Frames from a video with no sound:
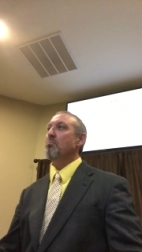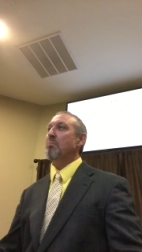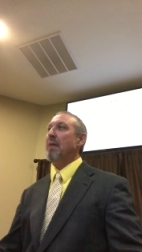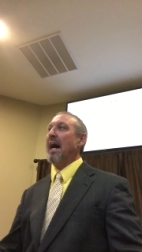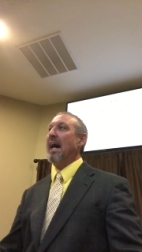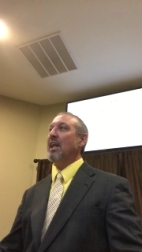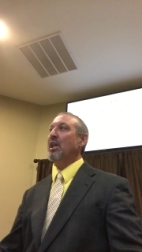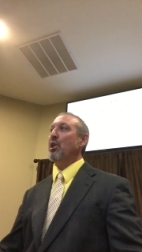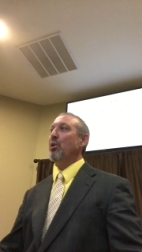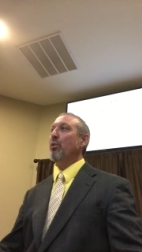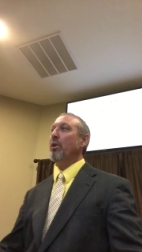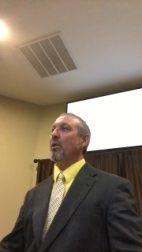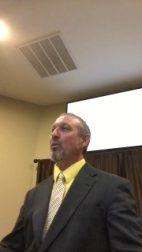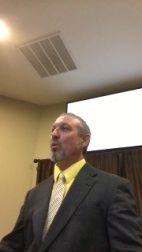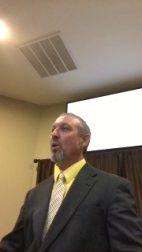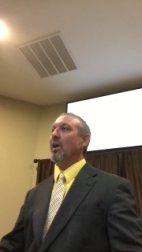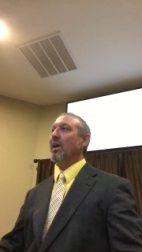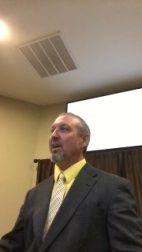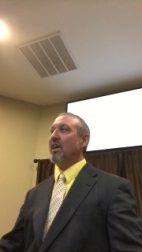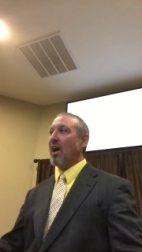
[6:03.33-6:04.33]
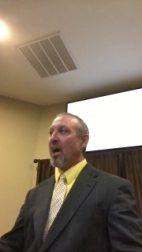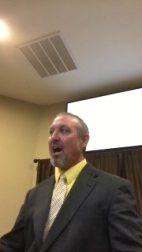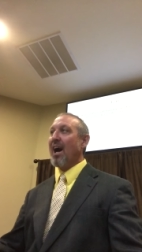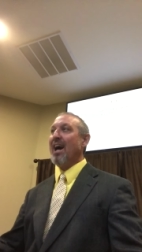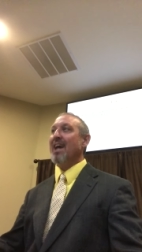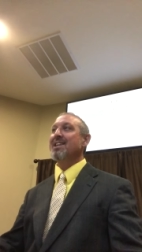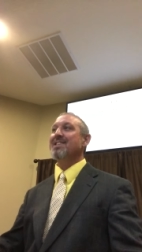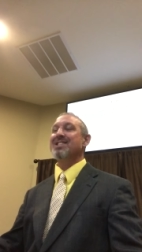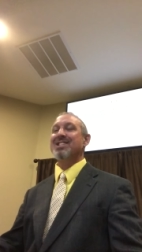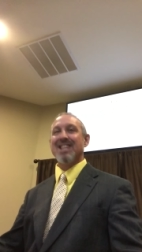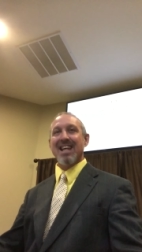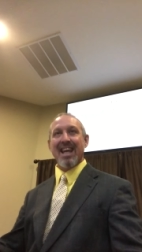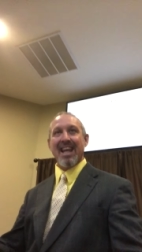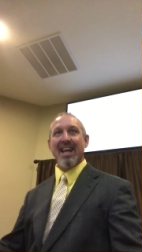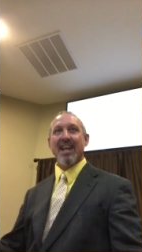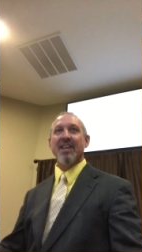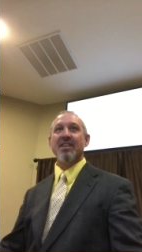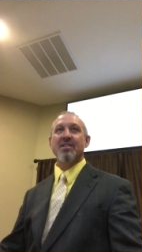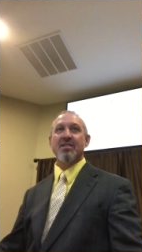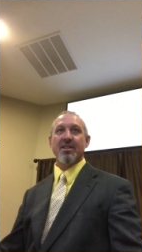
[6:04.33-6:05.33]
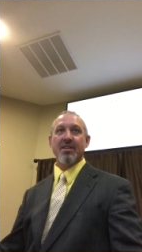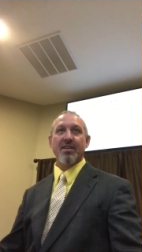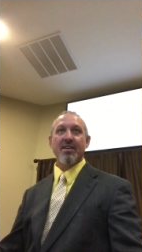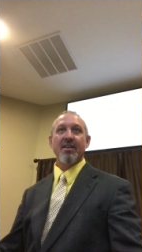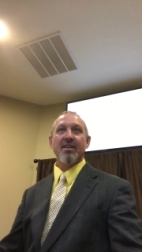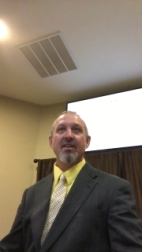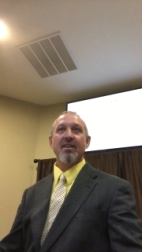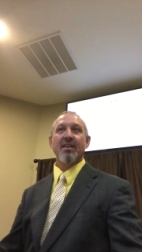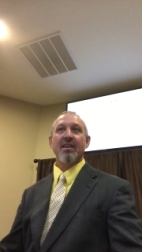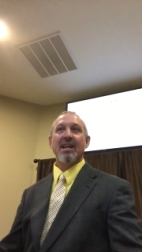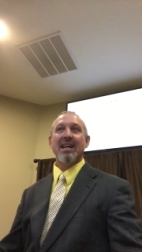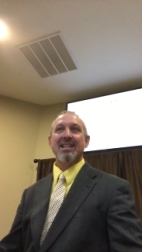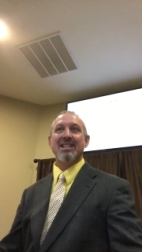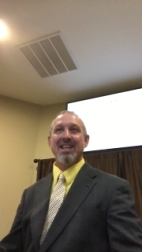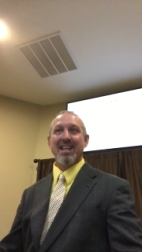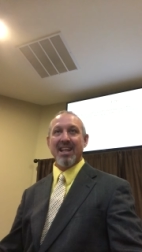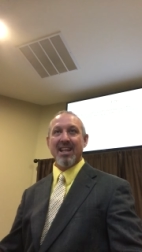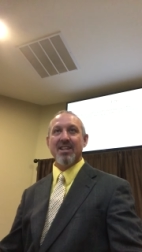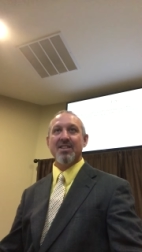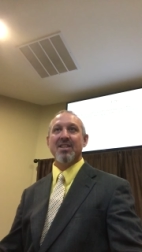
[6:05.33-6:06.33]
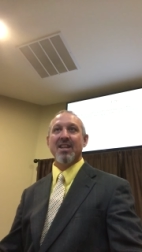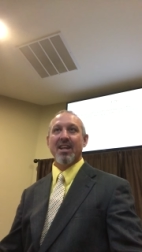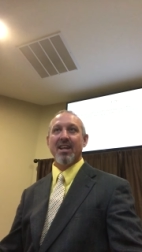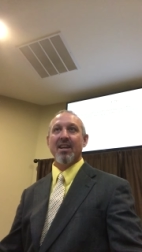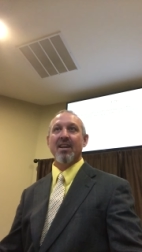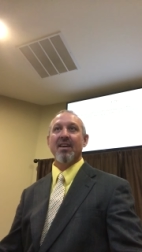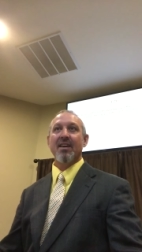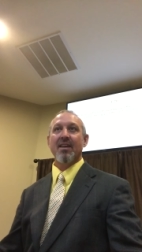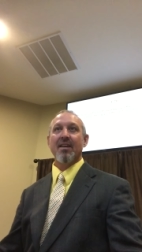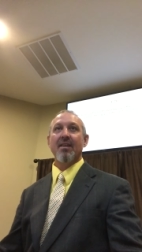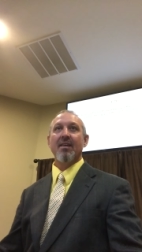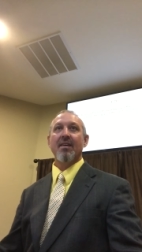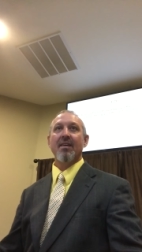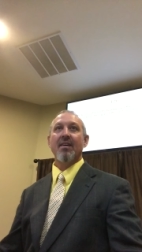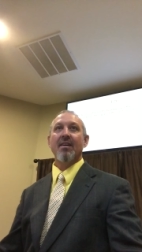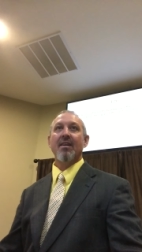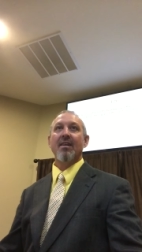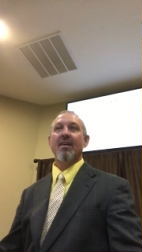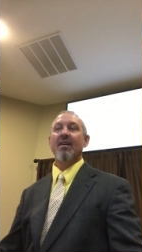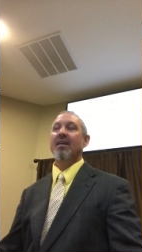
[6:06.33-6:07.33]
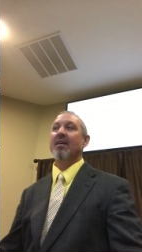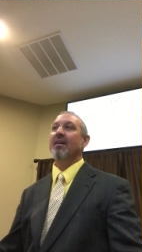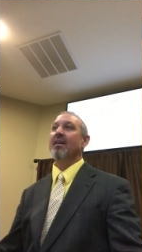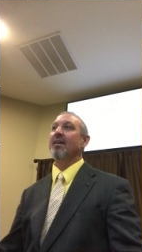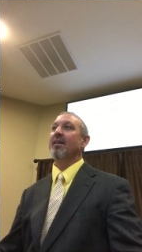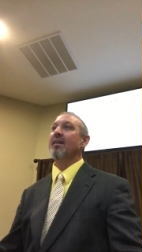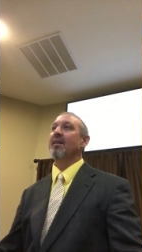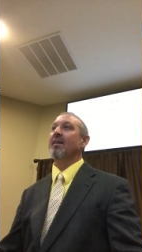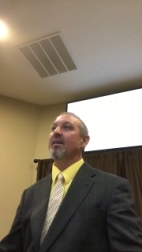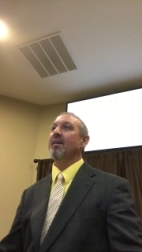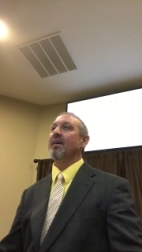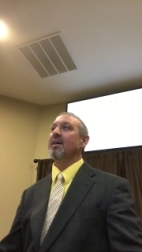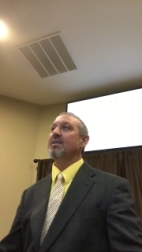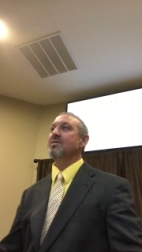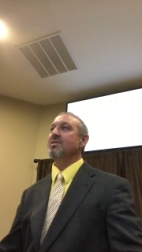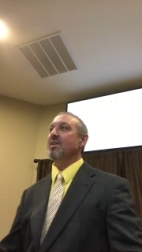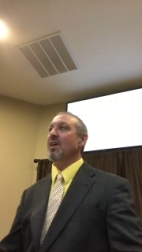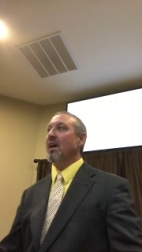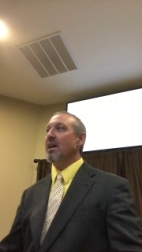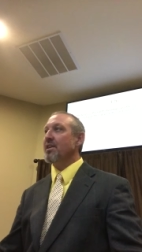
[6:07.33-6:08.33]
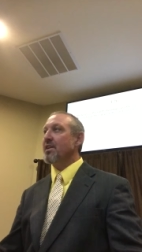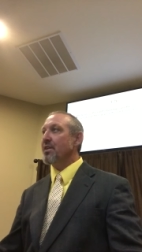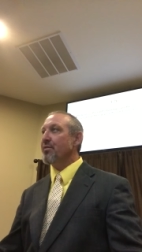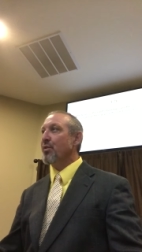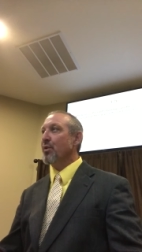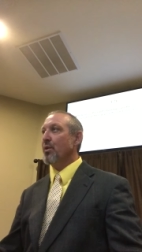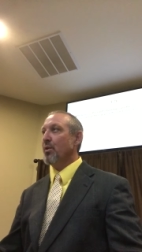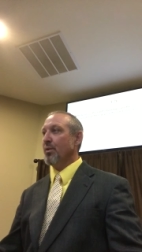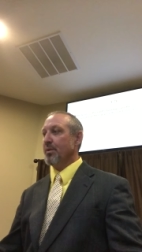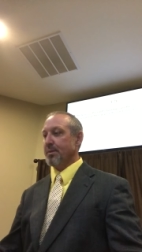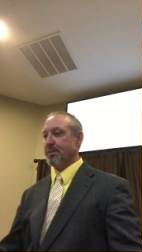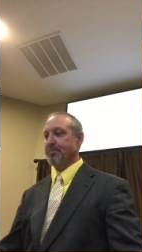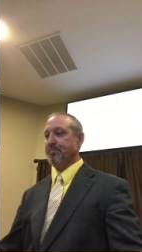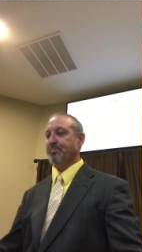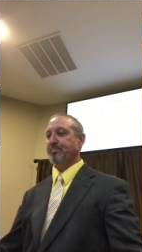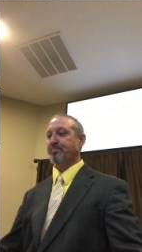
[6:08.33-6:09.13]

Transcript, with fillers: by doing what God says. That's easy, it's not difficult.